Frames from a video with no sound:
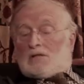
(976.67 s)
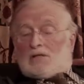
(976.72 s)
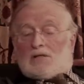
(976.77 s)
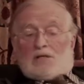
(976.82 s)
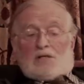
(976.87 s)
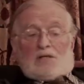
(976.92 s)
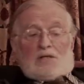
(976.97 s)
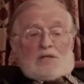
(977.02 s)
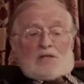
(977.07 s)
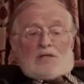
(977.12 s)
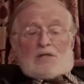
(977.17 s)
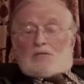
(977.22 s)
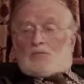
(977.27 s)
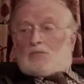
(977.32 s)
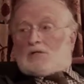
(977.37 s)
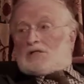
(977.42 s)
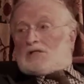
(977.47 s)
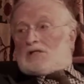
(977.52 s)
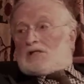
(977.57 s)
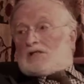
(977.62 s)
And
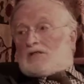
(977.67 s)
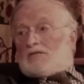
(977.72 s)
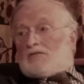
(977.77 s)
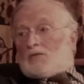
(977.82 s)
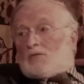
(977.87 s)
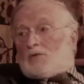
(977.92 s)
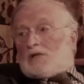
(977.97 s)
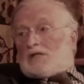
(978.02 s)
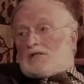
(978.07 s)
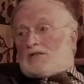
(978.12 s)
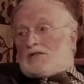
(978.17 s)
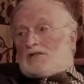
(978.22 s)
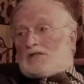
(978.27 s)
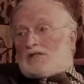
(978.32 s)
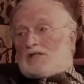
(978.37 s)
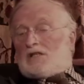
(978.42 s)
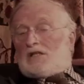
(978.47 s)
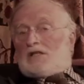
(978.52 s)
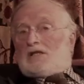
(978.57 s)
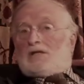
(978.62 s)
we'll just have to wait and
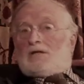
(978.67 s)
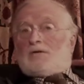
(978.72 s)
see.